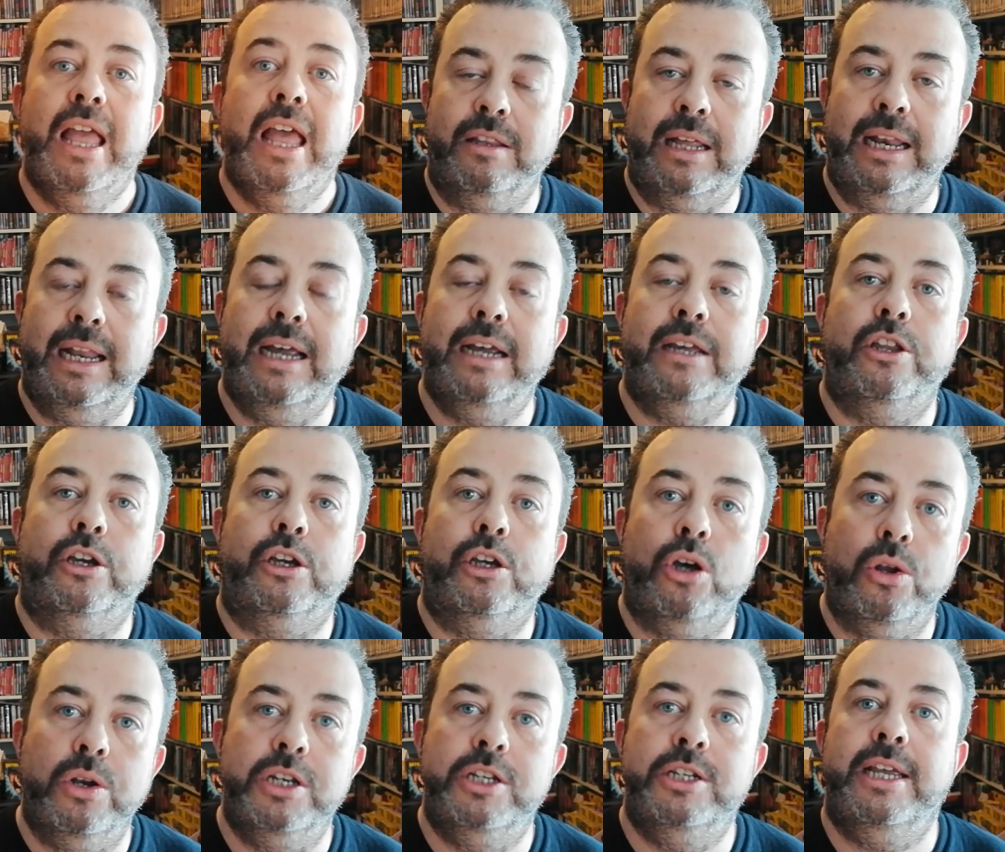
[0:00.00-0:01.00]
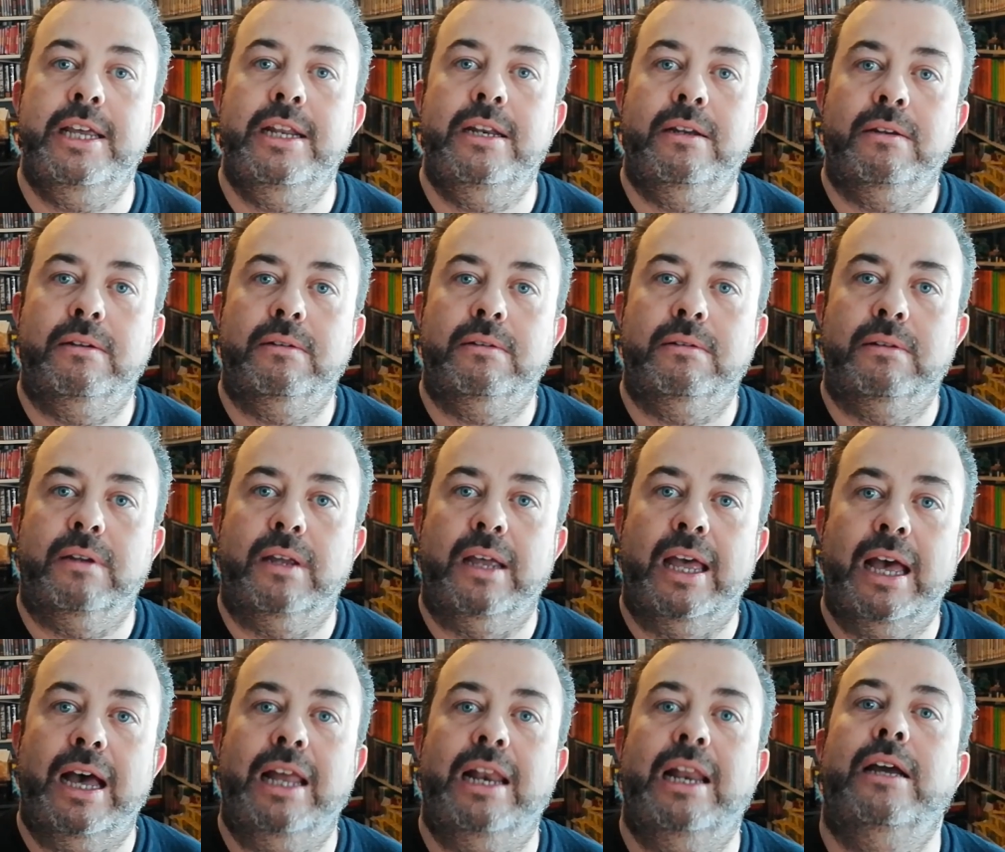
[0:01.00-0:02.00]
I like the content,
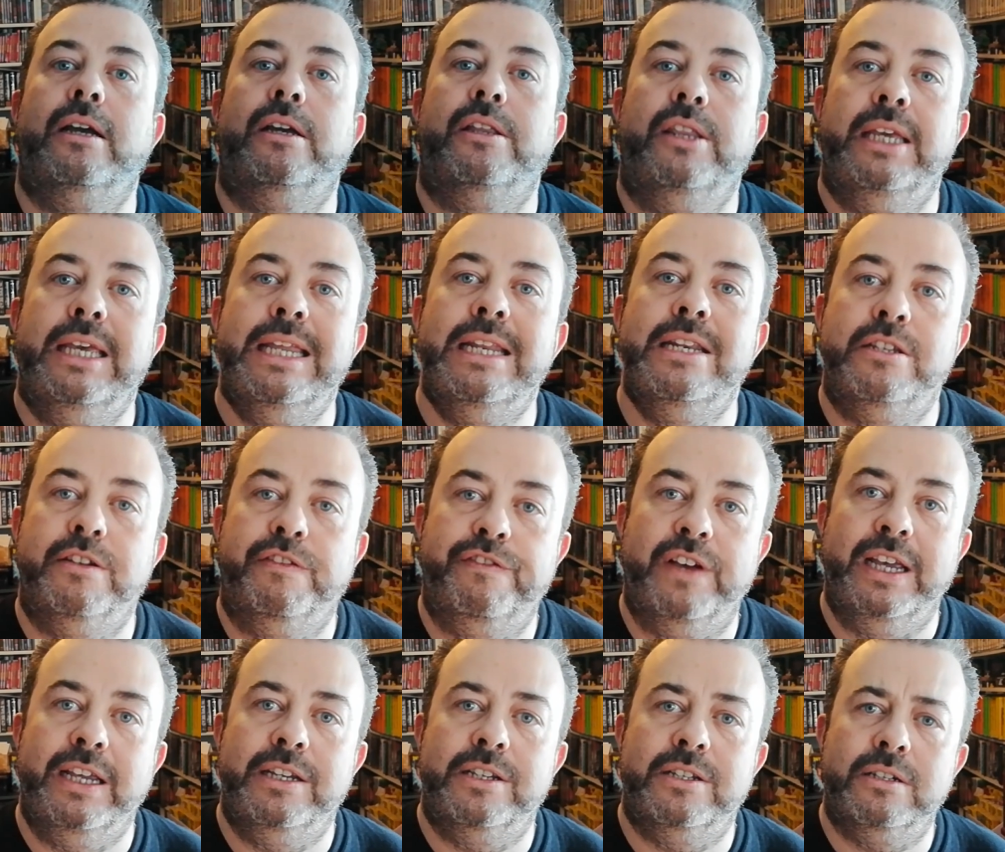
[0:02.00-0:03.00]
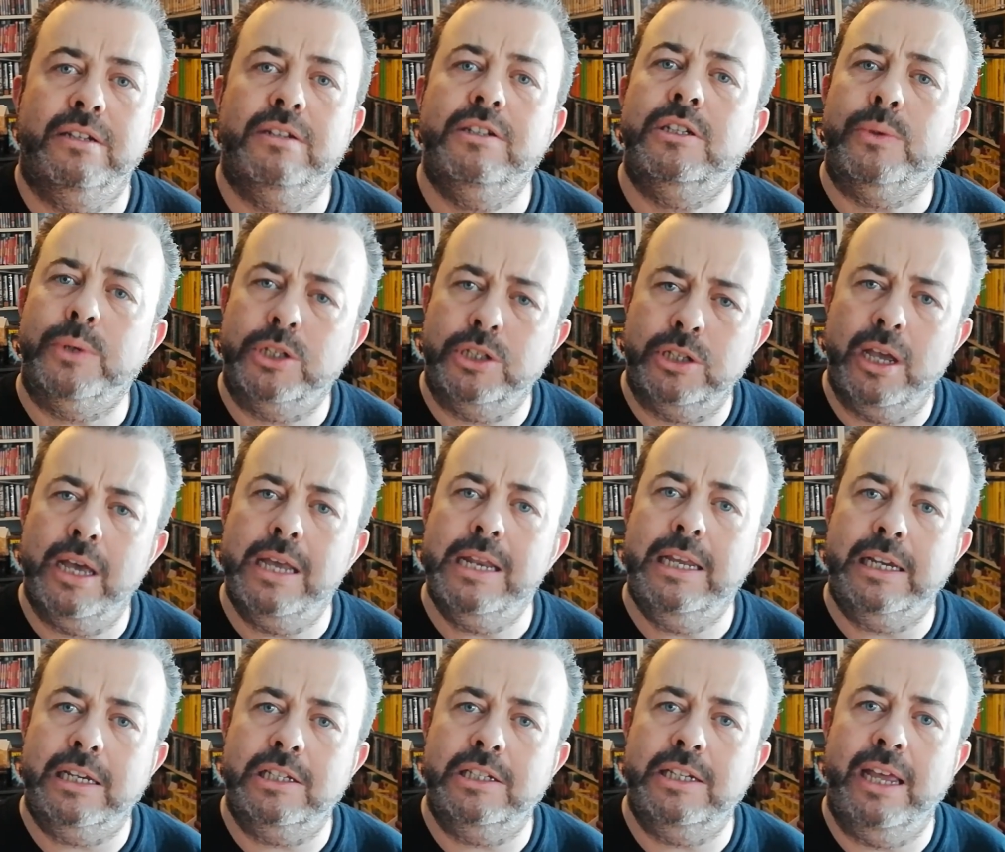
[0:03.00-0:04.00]
I like the interface to a certain
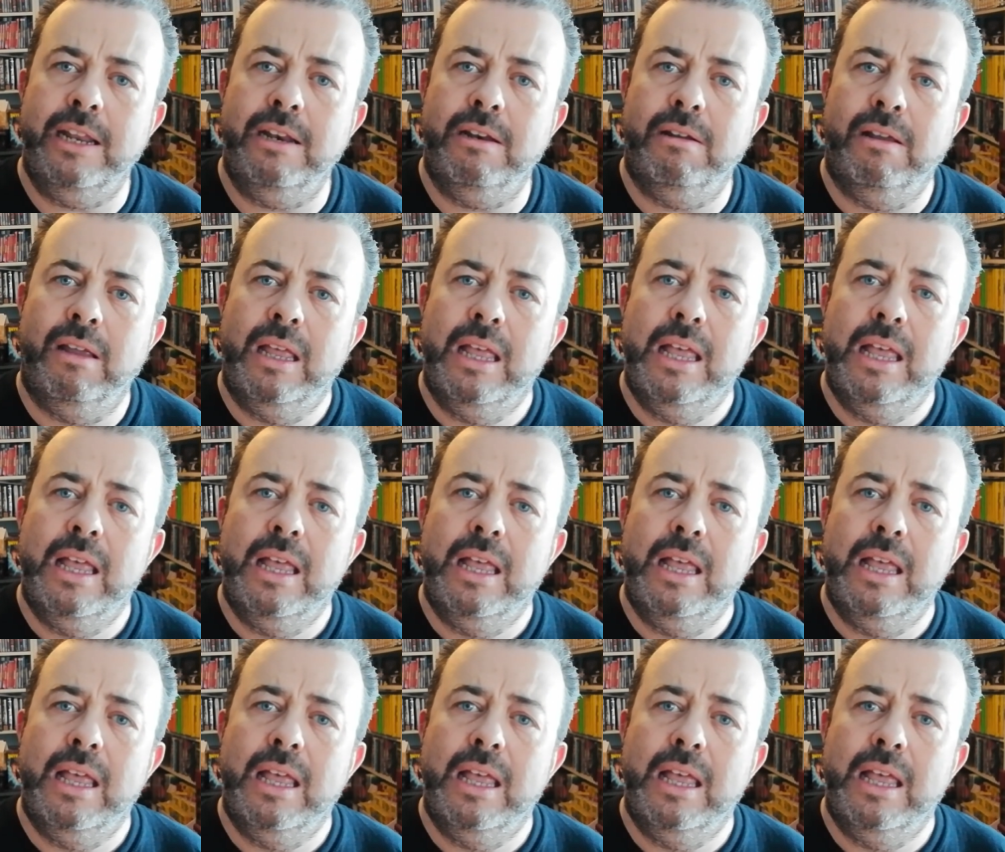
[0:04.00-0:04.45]
extent,